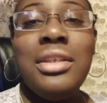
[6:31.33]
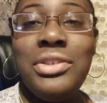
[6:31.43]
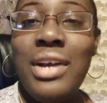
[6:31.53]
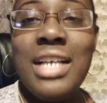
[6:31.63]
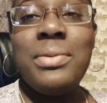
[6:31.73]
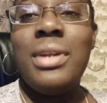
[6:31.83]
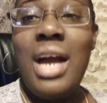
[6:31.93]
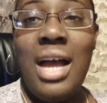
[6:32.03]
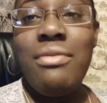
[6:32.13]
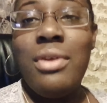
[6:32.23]
You guys would
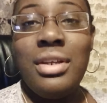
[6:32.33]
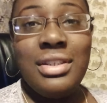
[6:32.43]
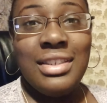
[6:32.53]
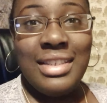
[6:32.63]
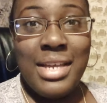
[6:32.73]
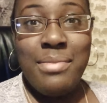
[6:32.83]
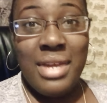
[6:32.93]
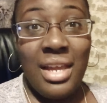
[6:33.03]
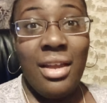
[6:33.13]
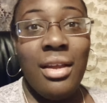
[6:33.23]
not have wanted to see
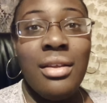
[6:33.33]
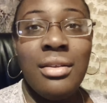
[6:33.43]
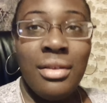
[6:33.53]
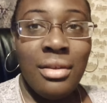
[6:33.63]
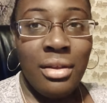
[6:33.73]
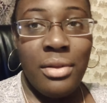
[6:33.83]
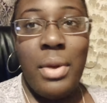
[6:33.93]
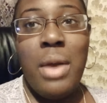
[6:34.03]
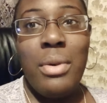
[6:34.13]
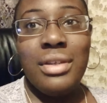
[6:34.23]
me the
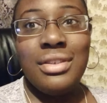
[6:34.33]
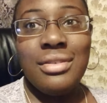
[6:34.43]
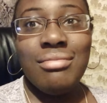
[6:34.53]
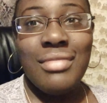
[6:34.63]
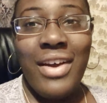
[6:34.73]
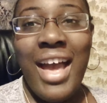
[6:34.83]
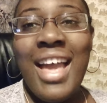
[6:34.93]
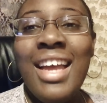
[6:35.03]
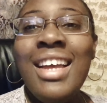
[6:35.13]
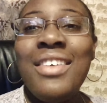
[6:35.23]
way I was,
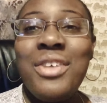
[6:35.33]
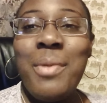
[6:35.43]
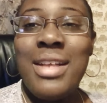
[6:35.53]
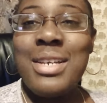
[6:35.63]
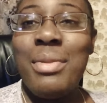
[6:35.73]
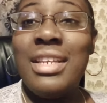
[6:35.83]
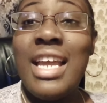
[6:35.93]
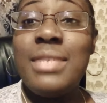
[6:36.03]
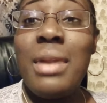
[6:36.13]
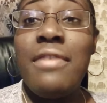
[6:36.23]
okay, for the past couple of
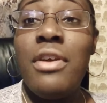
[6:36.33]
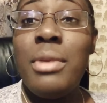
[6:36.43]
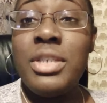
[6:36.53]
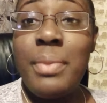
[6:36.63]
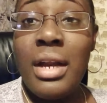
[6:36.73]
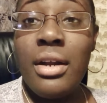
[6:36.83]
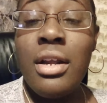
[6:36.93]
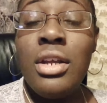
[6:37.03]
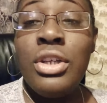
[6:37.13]
days, but I feel much better.